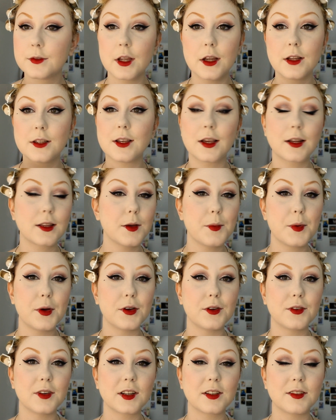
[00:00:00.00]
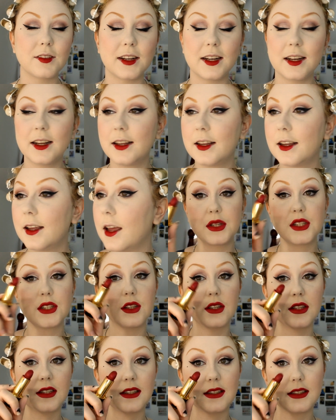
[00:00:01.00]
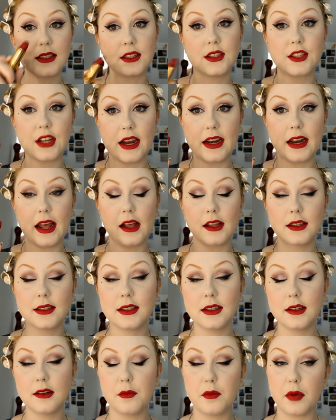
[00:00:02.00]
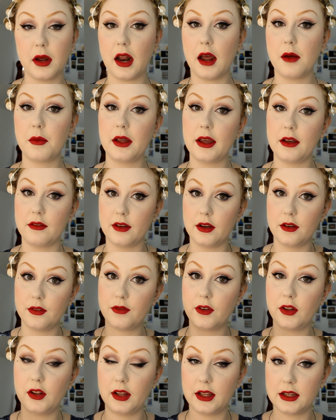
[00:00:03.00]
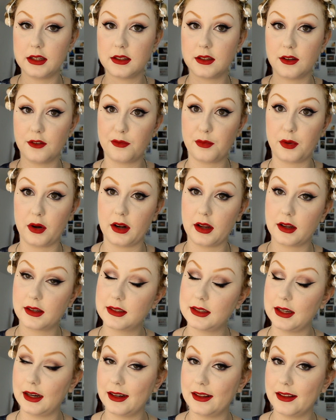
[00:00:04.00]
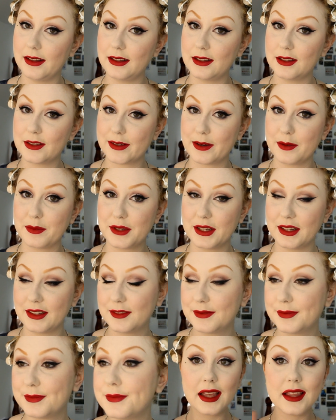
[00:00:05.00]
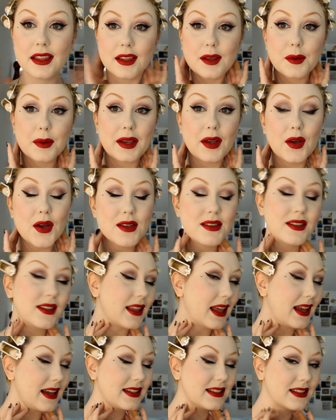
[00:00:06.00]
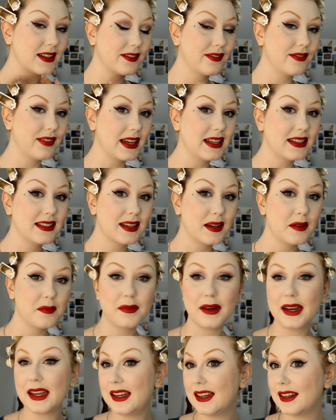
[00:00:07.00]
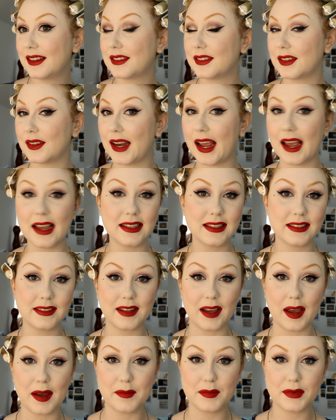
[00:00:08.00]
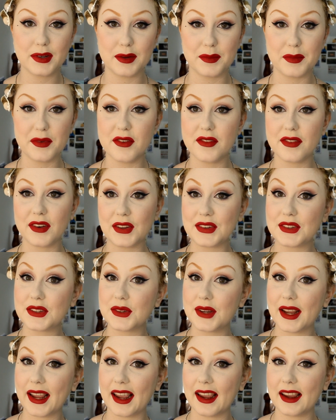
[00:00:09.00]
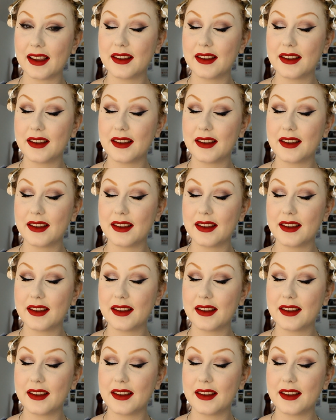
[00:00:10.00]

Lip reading: it's like the perfect red. I mentioned this is the shade Elson, but I will have a full list of products down in the description. There we go, so that is the face complete. So now it's time to move on to hair.